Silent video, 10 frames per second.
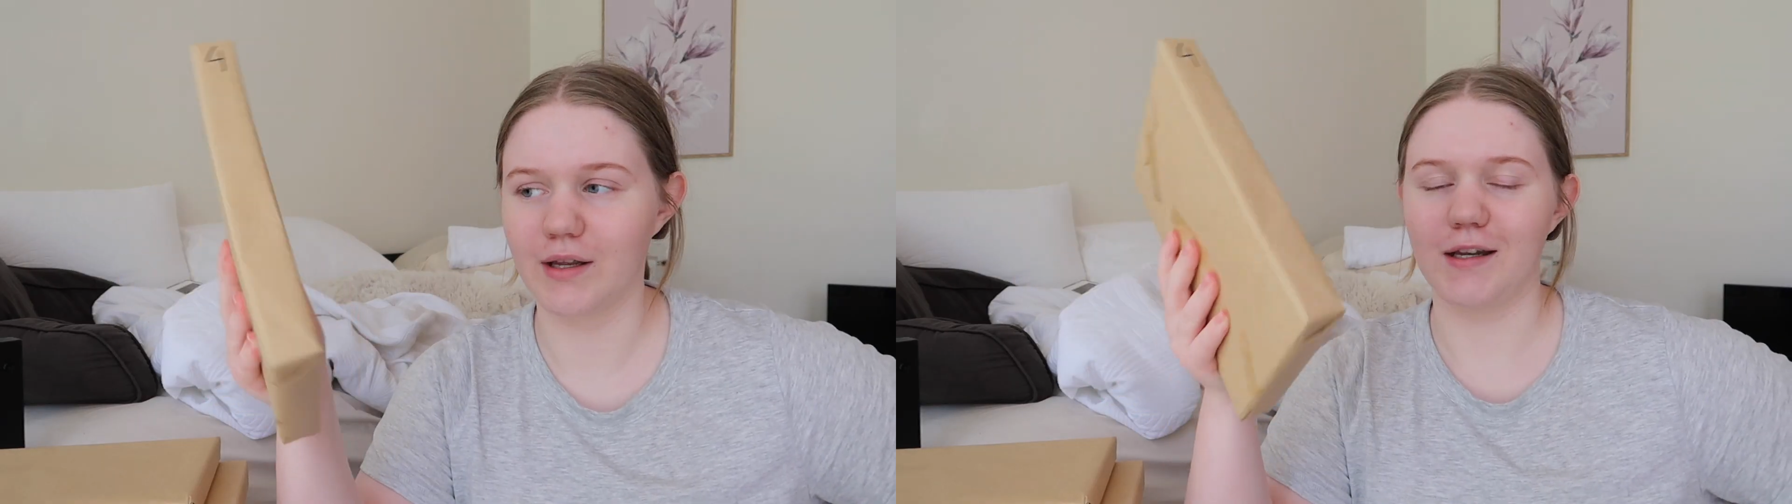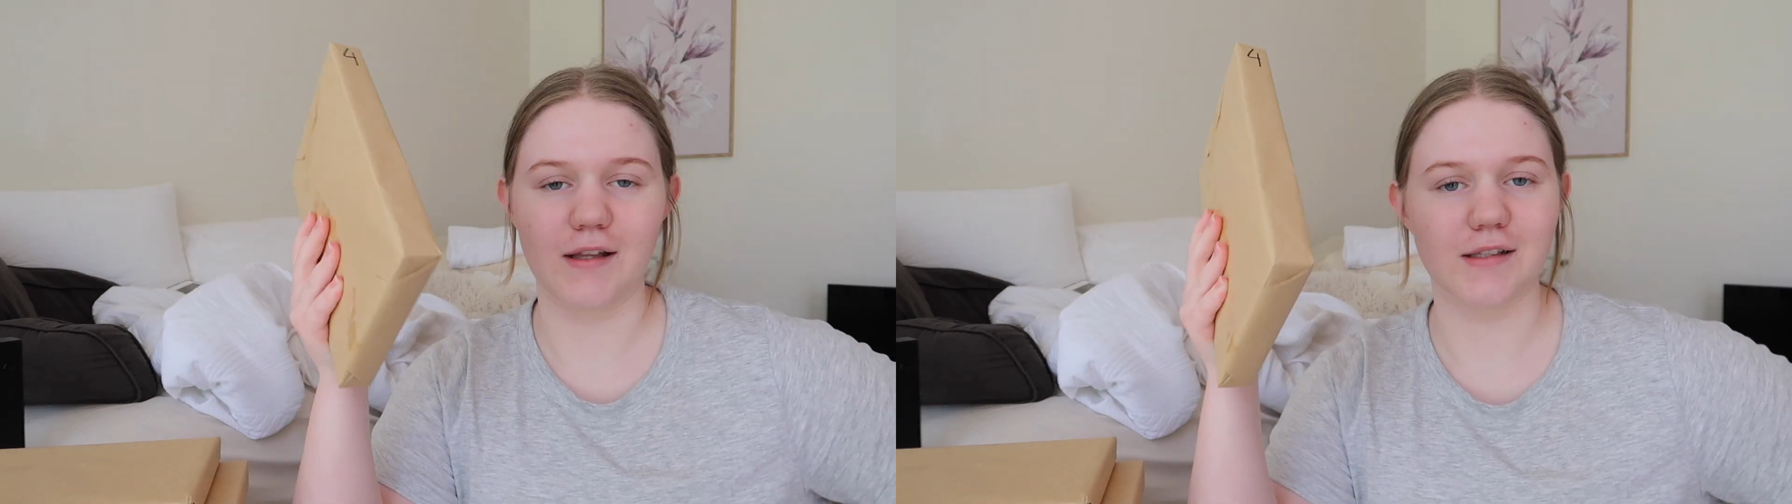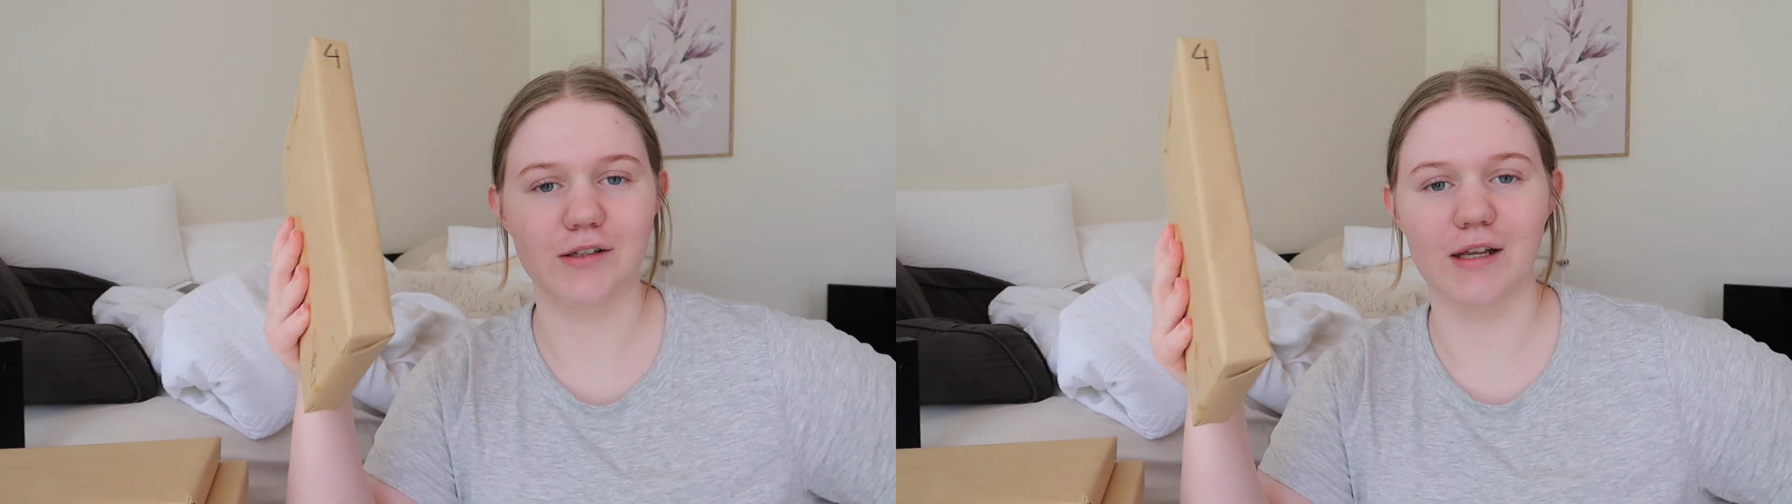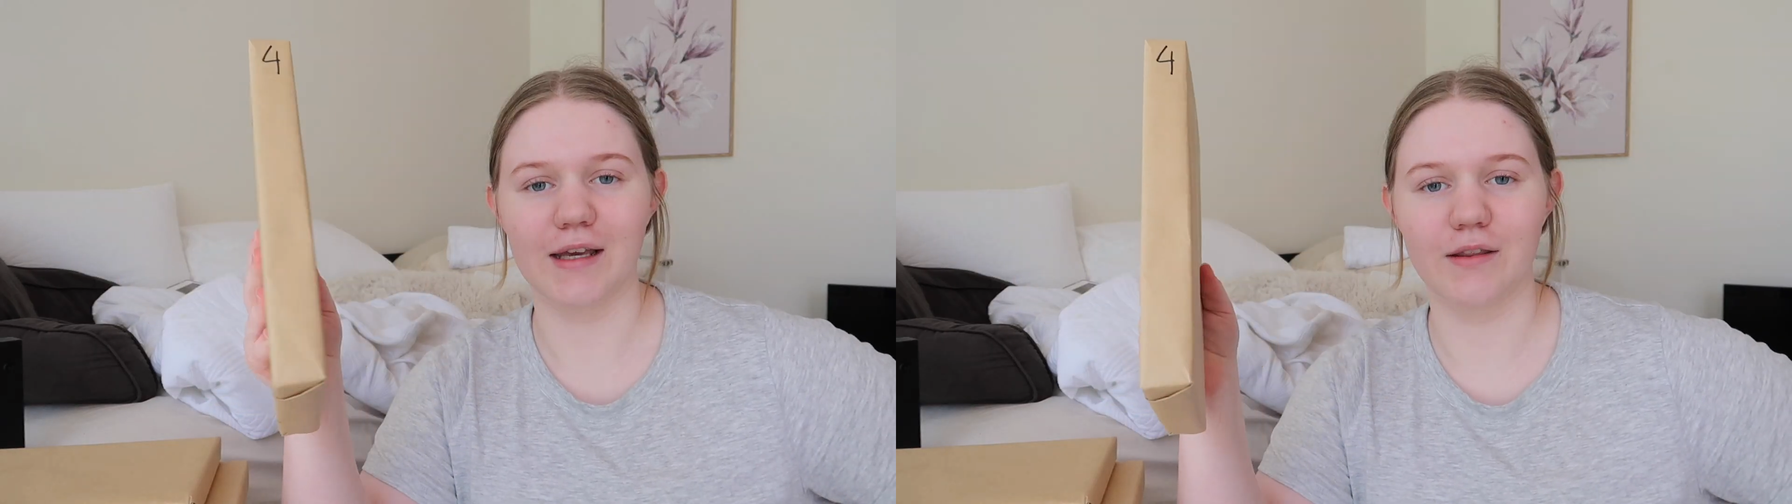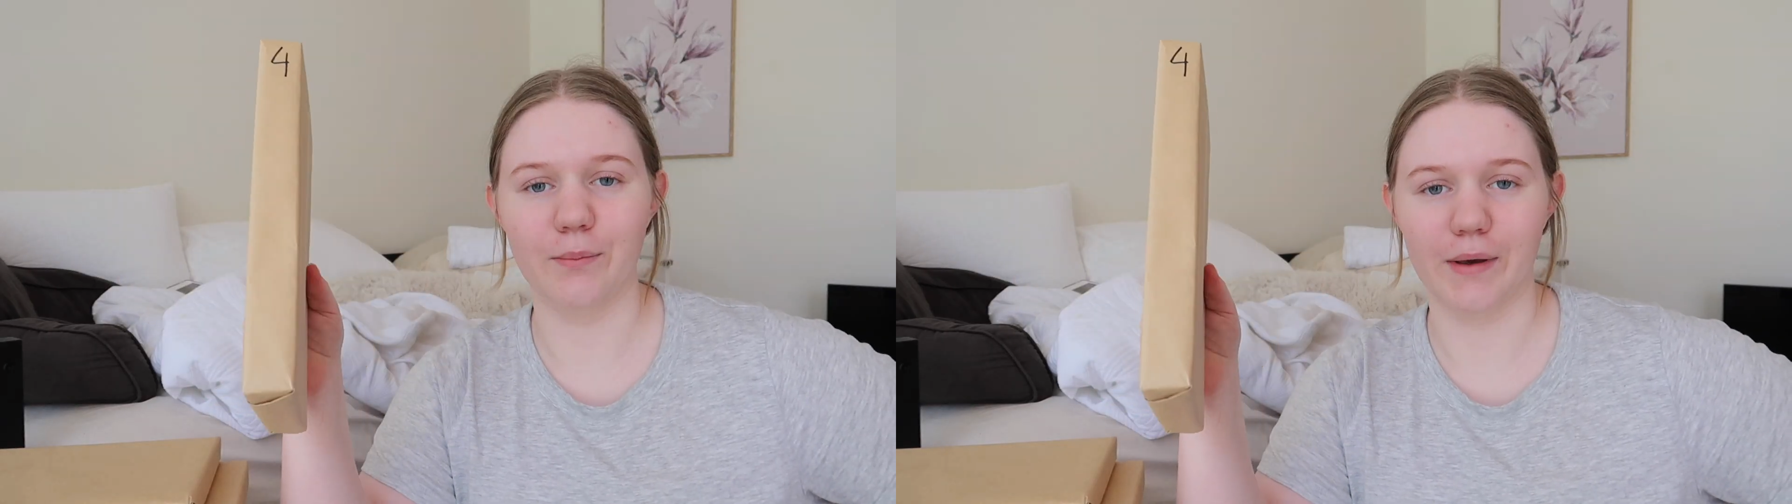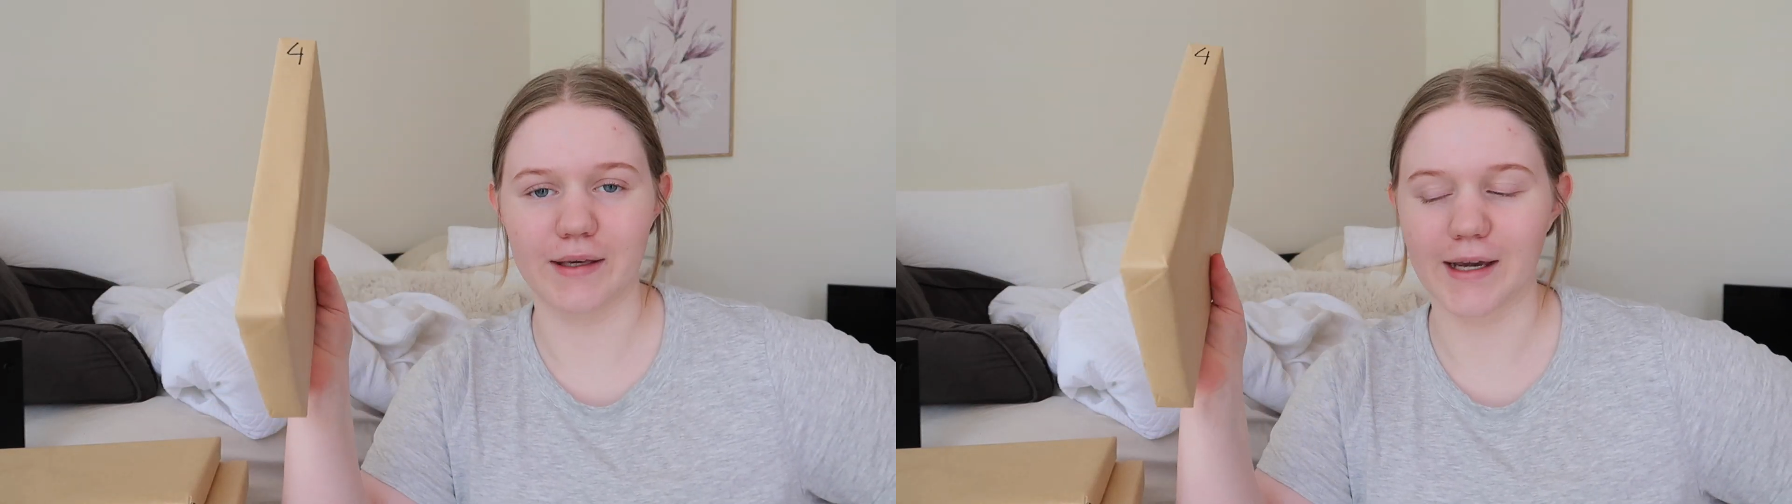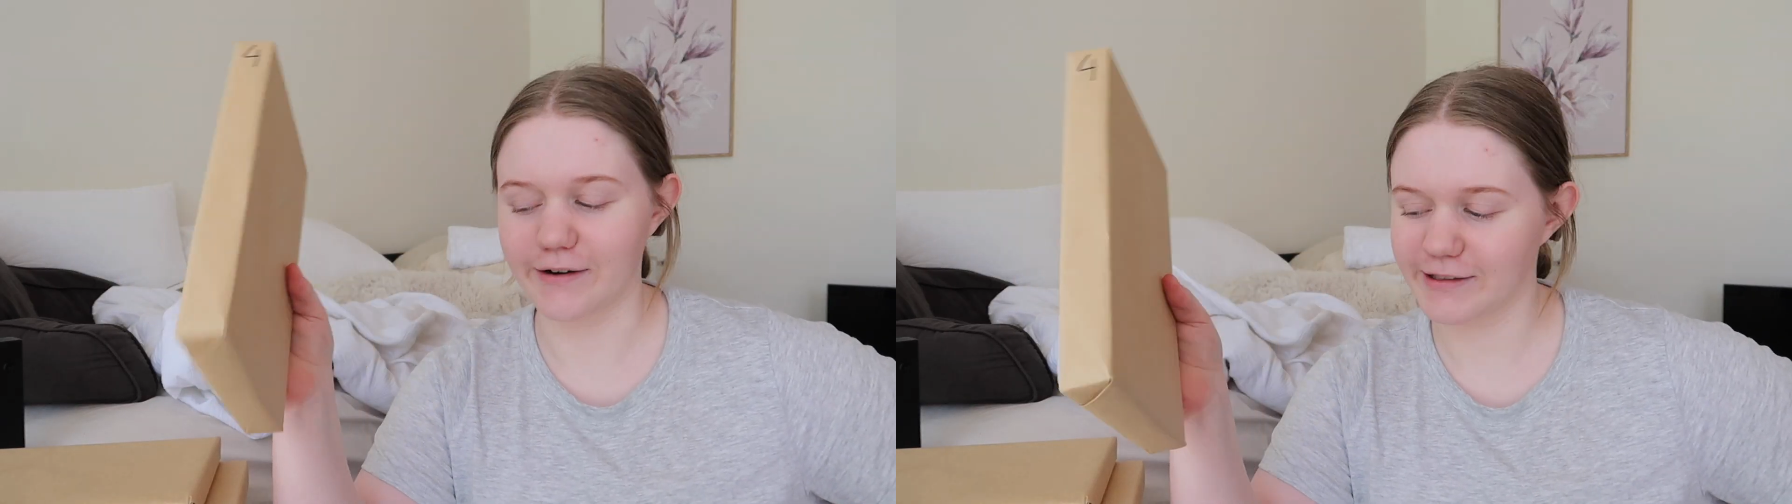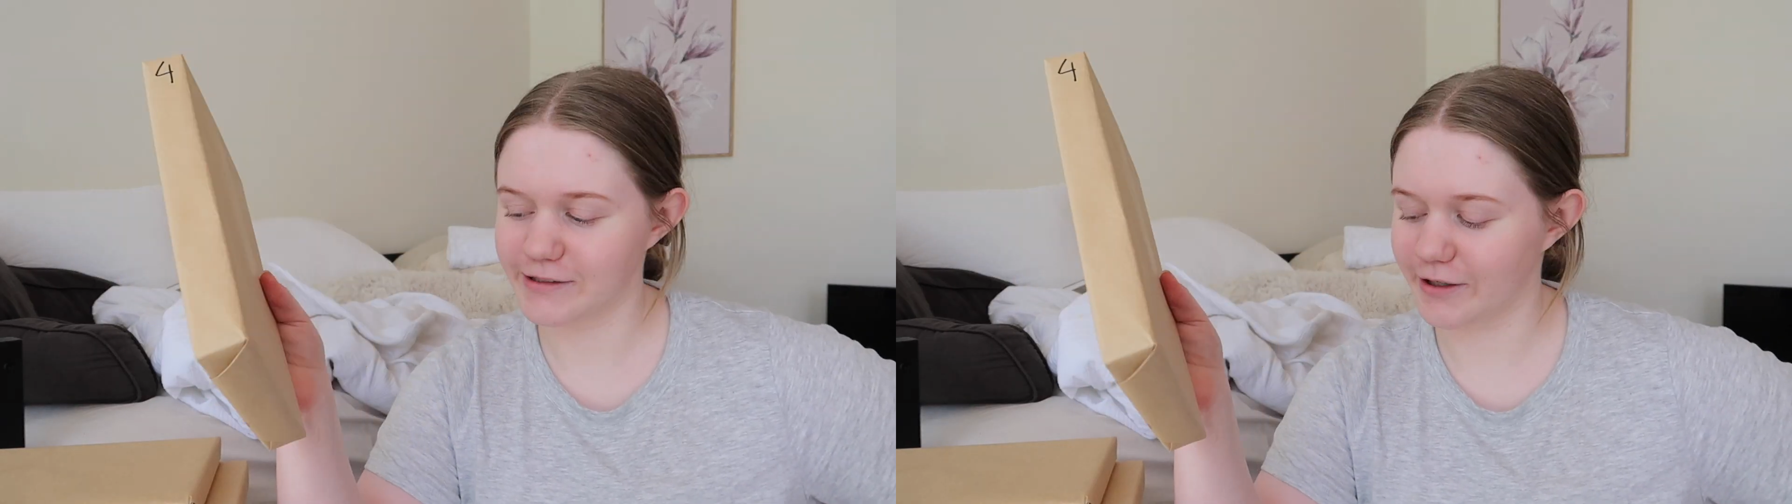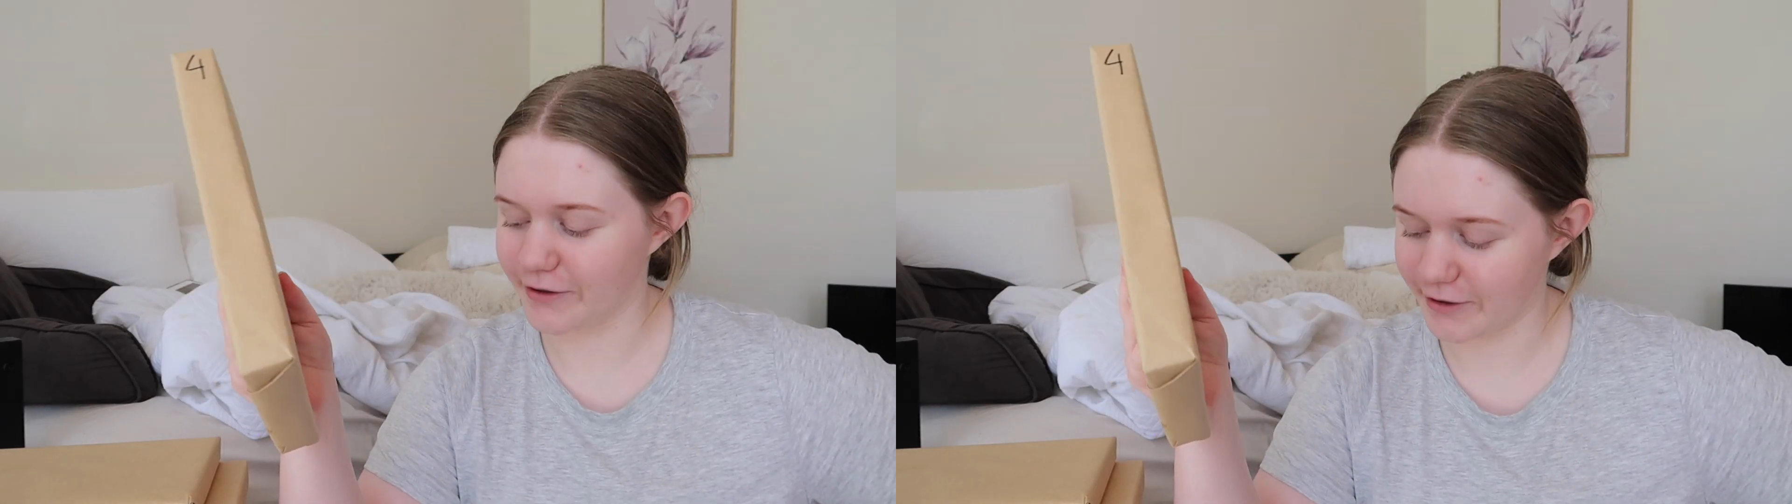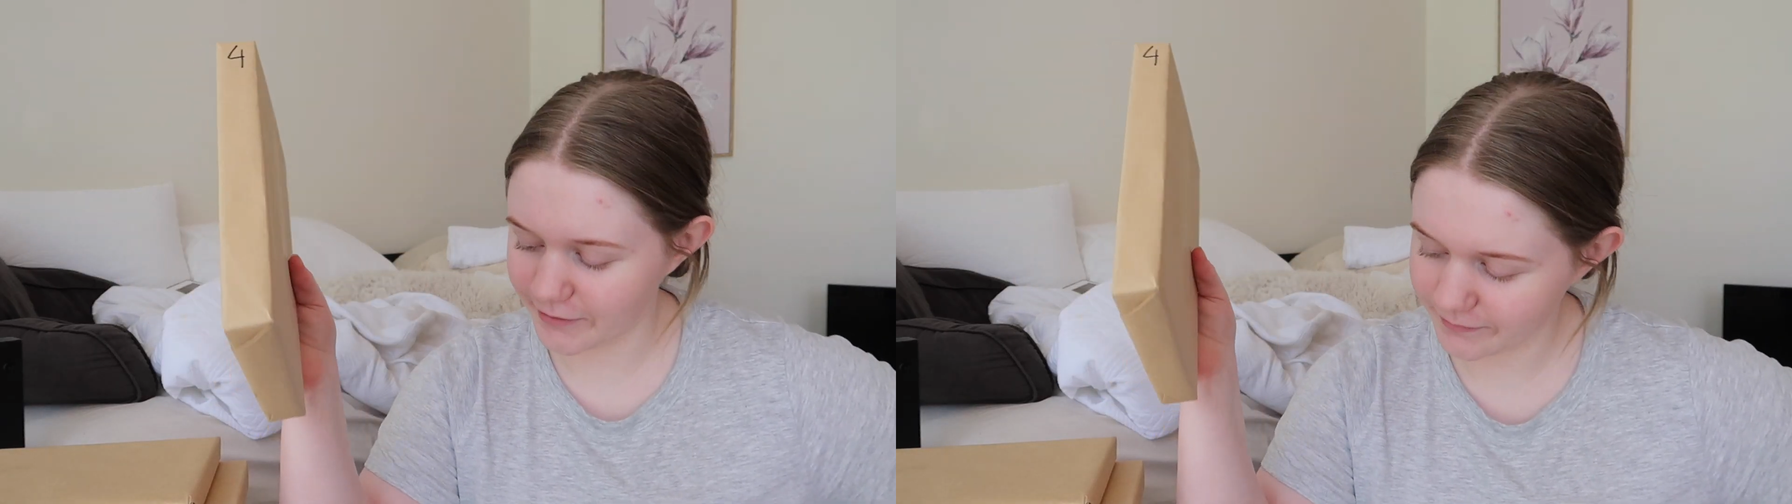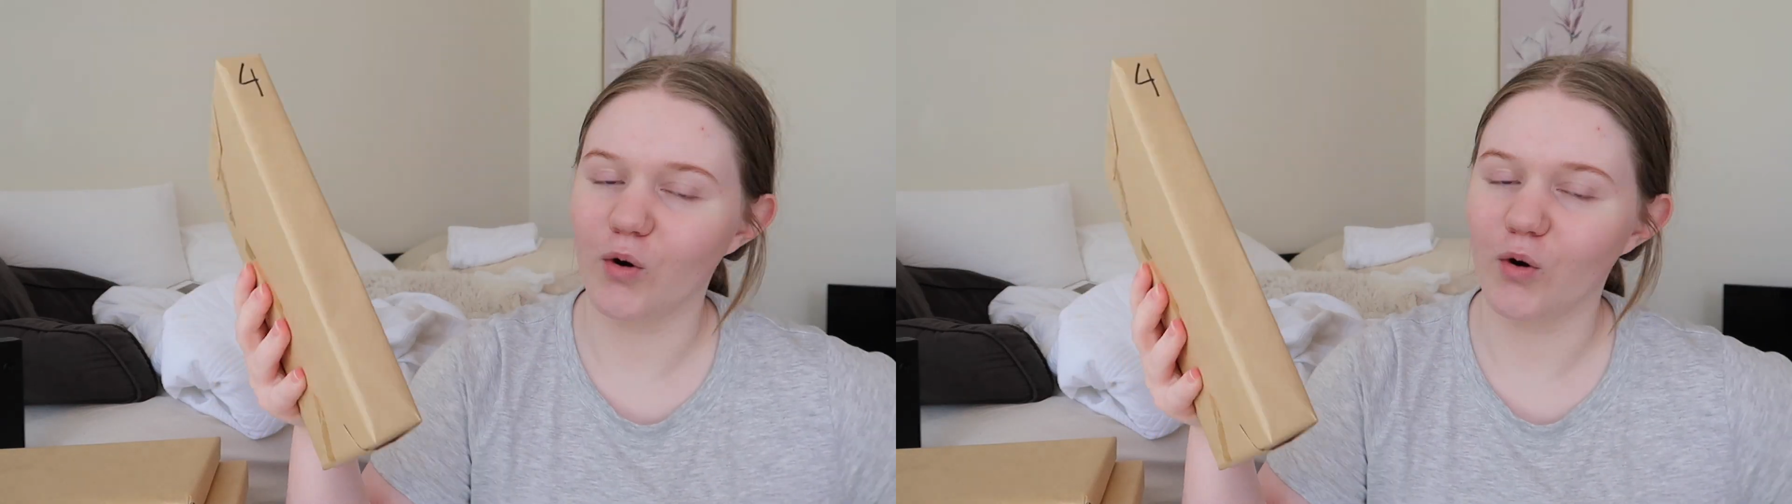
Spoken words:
Now this could either be Carrie Soto